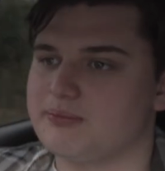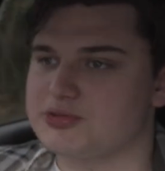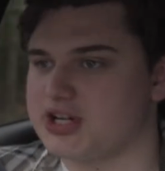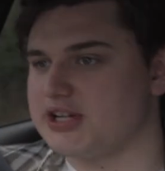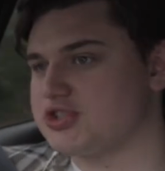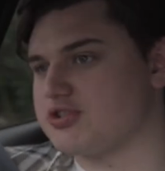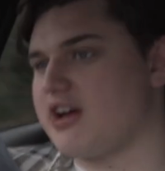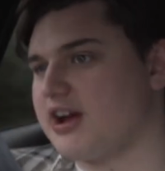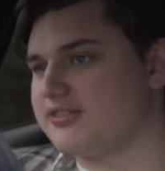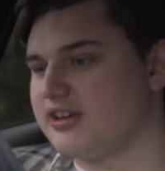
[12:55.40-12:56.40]
Change
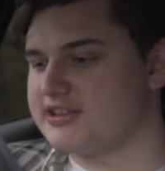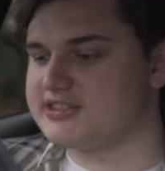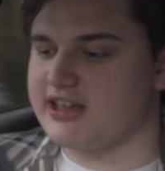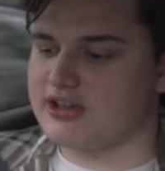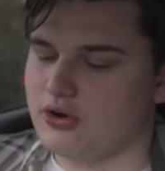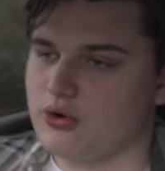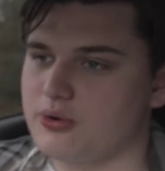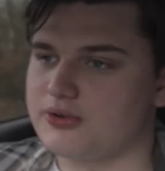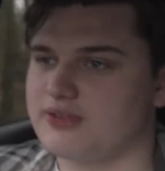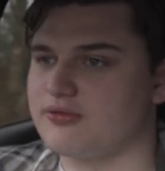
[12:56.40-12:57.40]
tracks, it can take
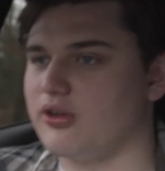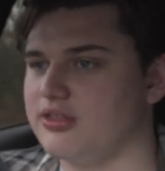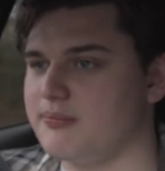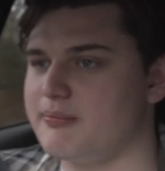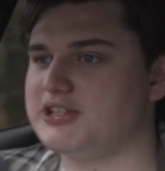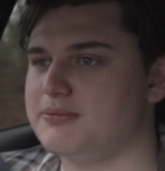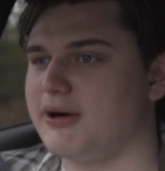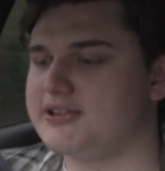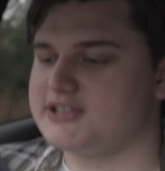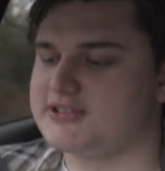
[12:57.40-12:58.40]
calls. You've got the menu
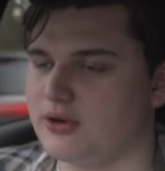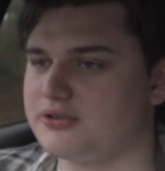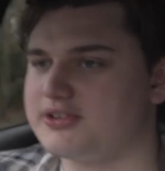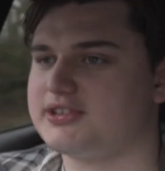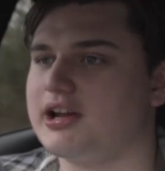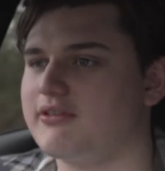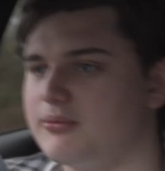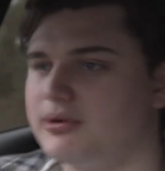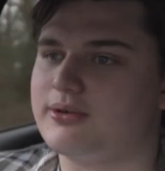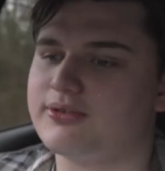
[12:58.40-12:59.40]
buttons on the
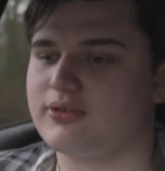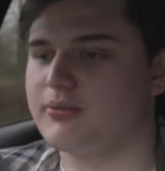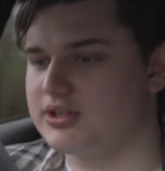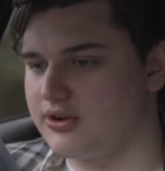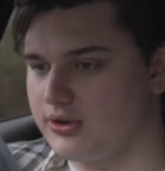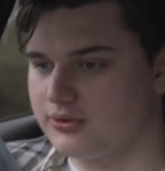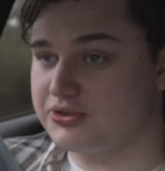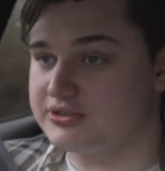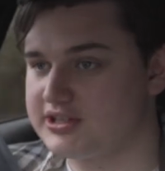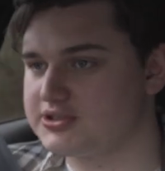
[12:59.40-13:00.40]
steering wheel, so when you're going on
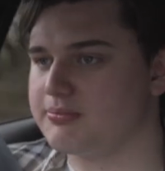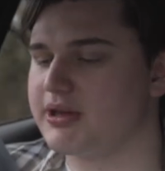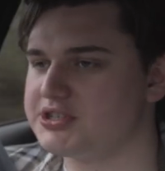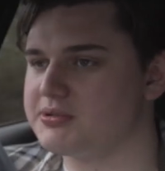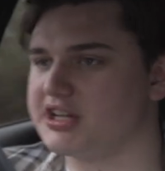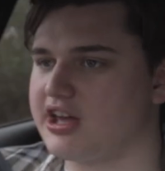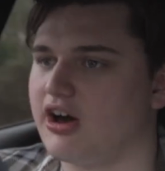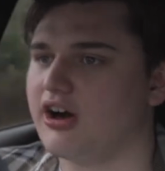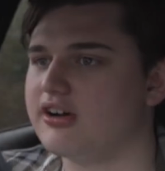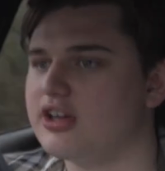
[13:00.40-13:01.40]
your digital menu in the
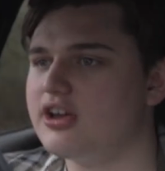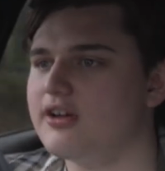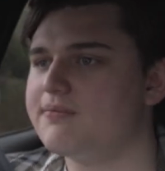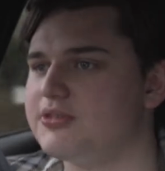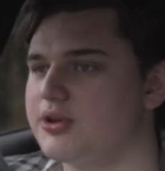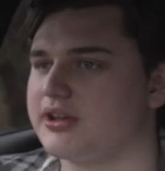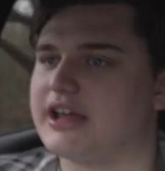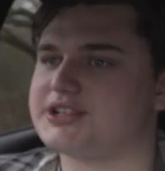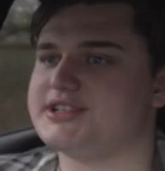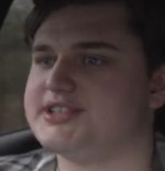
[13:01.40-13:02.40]
car, you can
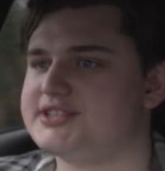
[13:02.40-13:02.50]
actually